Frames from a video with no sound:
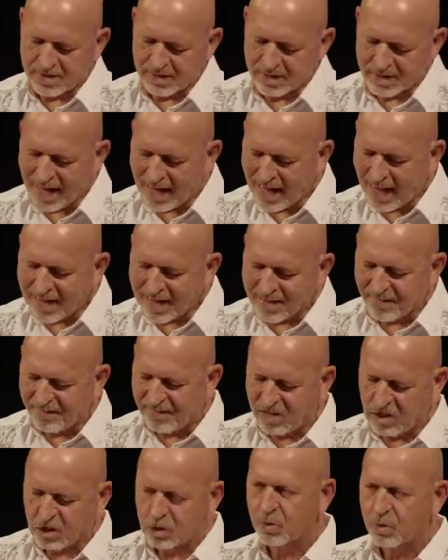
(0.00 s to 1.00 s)
I like to
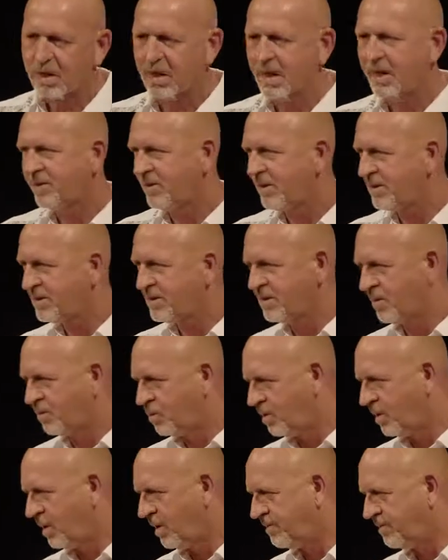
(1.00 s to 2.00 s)
finish with lyrics of,
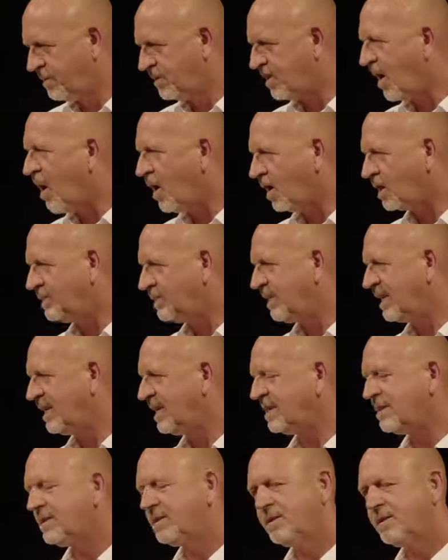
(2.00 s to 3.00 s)
of songs
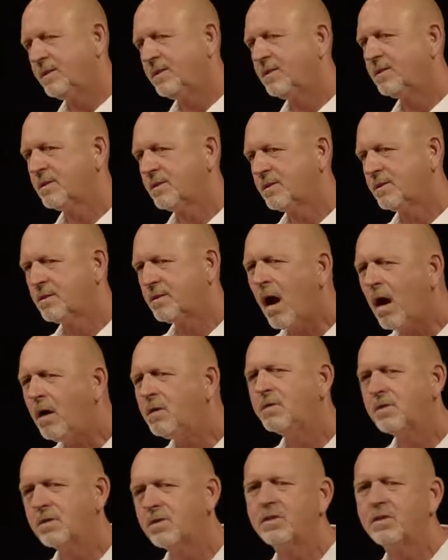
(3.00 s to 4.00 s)
because
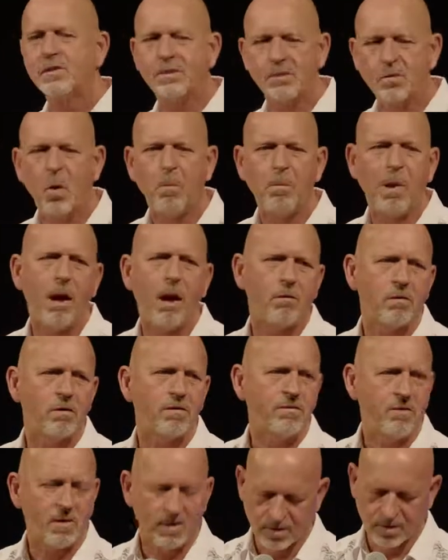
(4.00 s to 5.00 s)
songs are just so powerful.
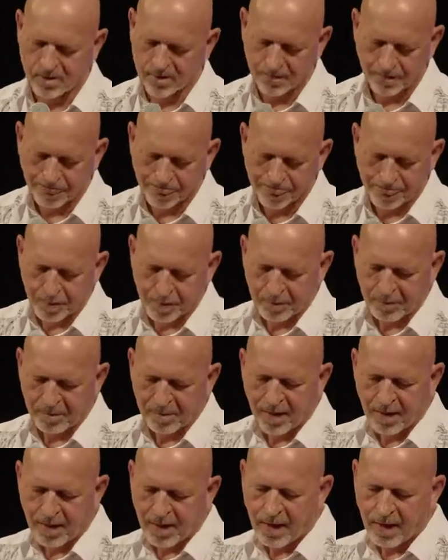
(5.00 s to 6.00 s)

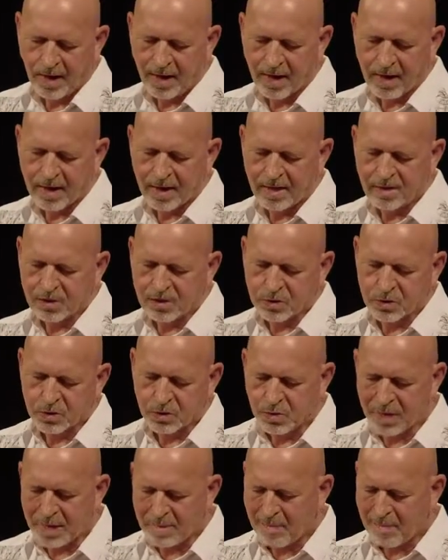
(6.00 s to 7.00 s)
And uh, this was
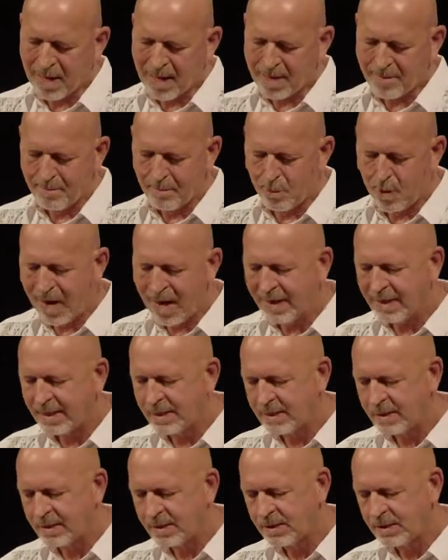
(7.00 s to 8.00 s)
written by Brian
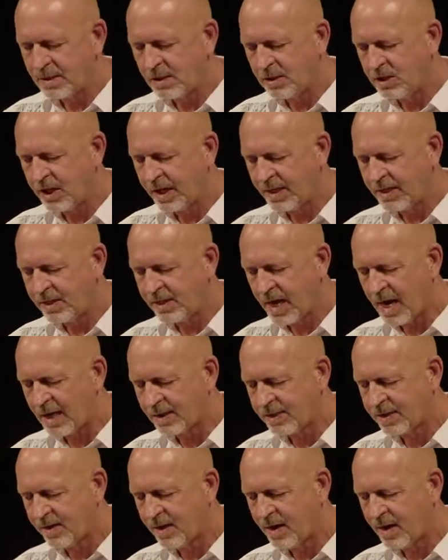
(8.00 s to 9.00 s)
and Jenn
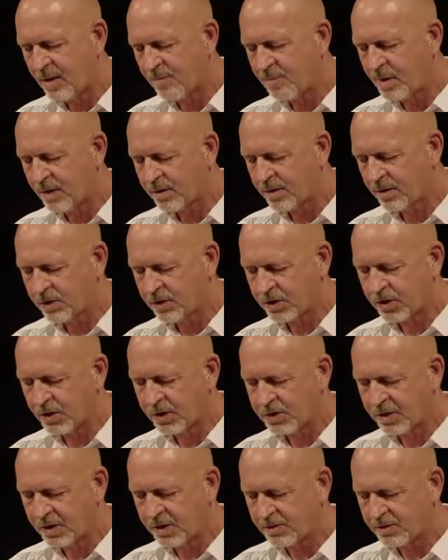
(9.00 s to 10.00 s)
Johnson out of Bethel
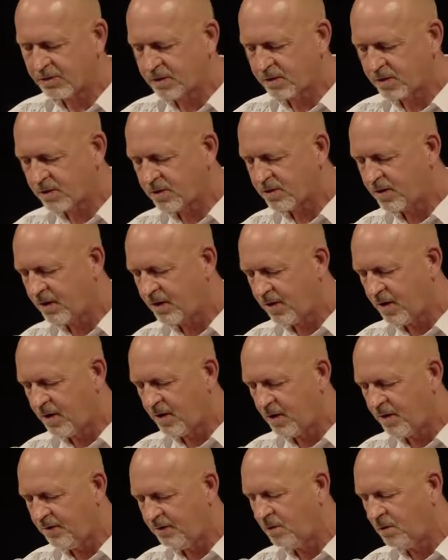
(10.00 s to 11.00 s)
Church. And it's just a,
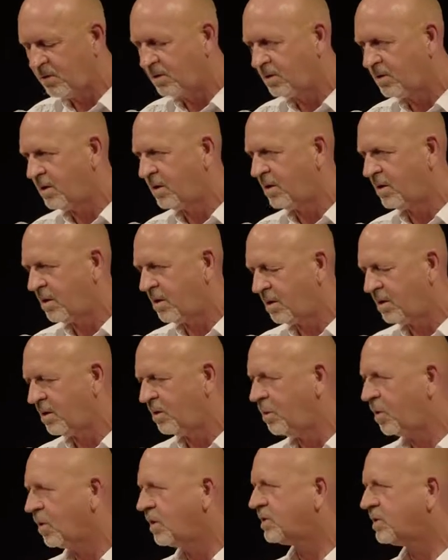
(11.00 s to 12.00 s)
a few of the, the
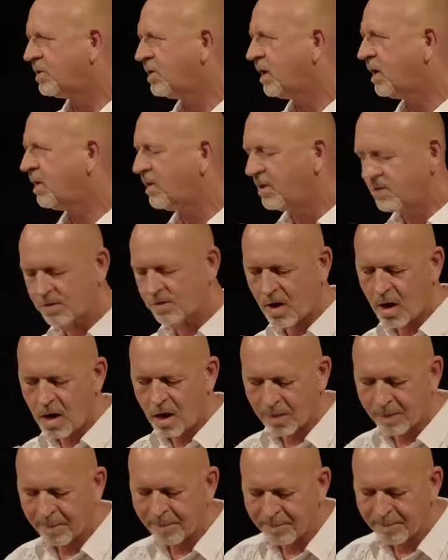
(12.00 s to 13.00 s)
words out of the
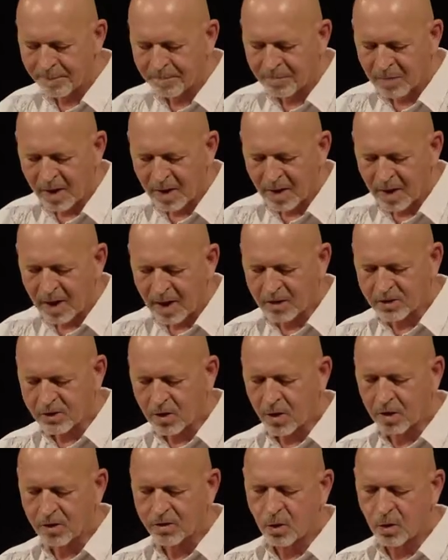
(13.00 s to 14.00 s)
song. And it's
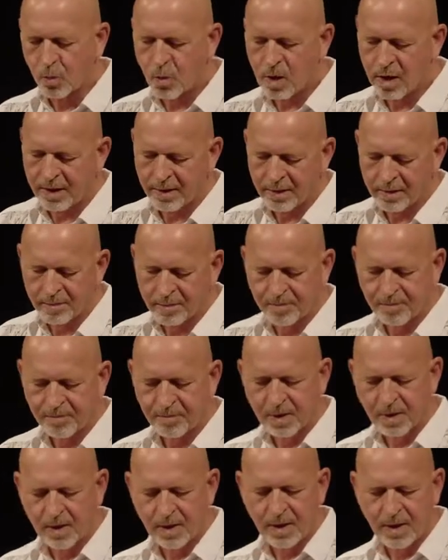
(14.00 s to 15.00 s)
called The One.
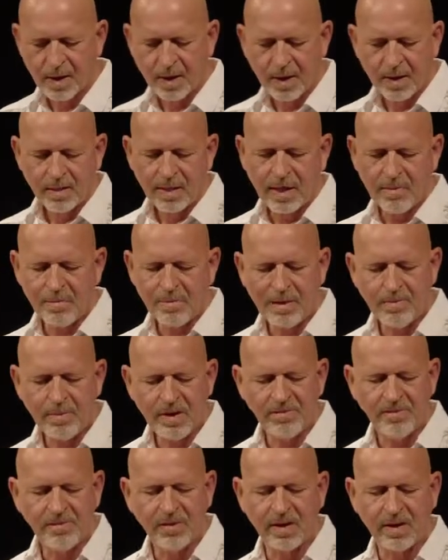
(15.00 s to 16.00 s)
Let me be
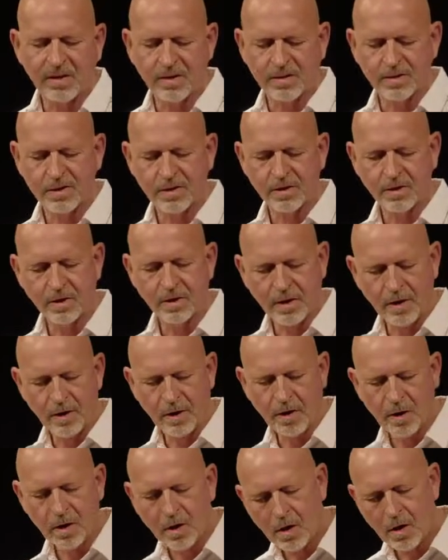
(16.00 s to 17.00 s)
filled
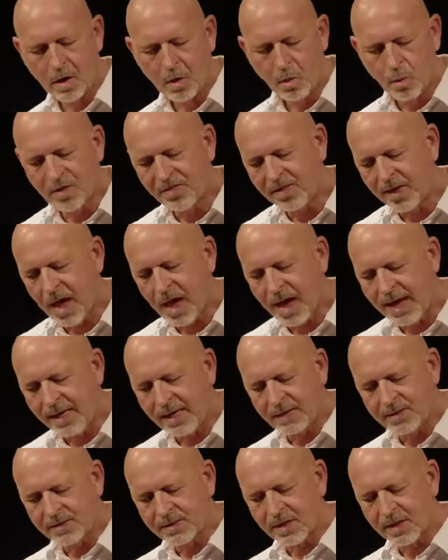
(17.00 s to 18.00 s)
with
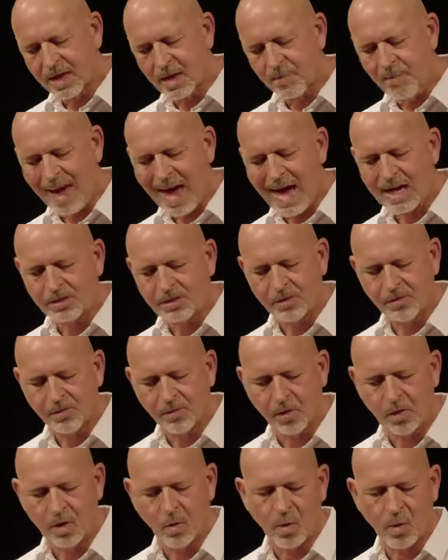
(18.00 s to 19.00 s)
kindness and compassion
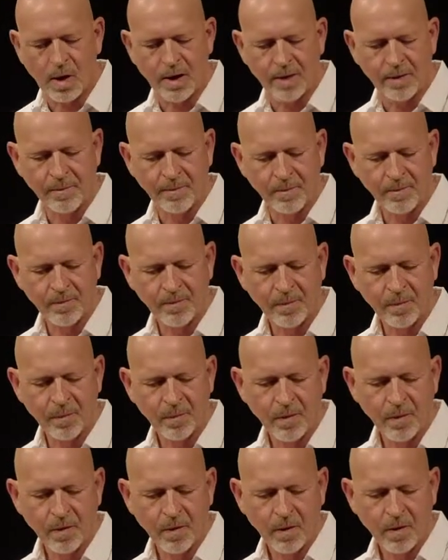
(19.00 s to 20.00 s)
for the one,
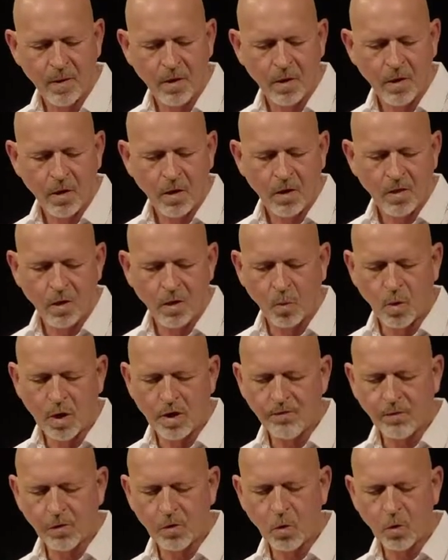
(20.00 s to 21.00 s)
the
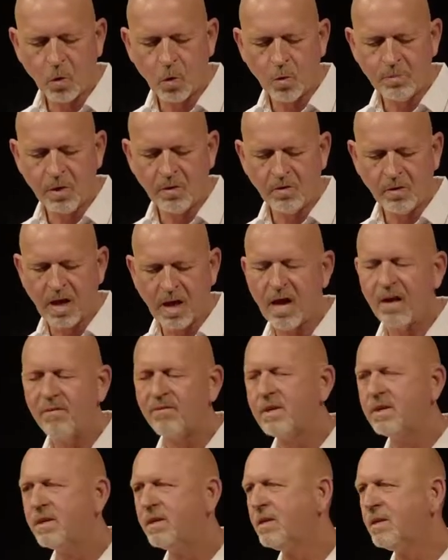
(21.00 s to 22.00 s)
one for whom you
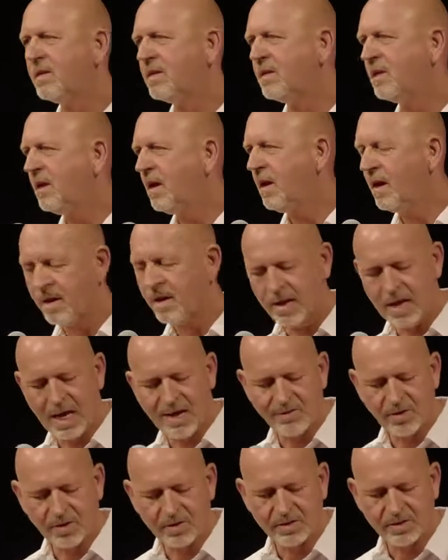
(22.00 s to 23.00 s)
loved and
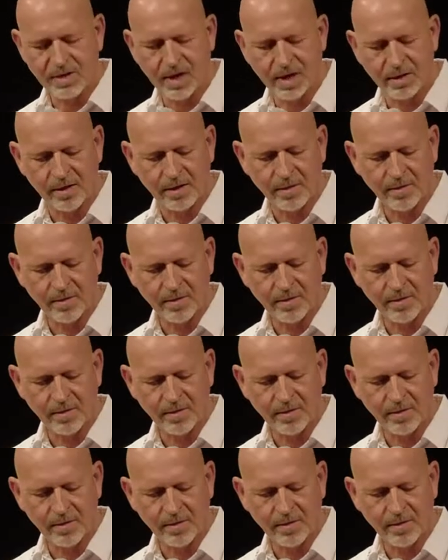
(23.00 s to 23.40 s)
gave your son.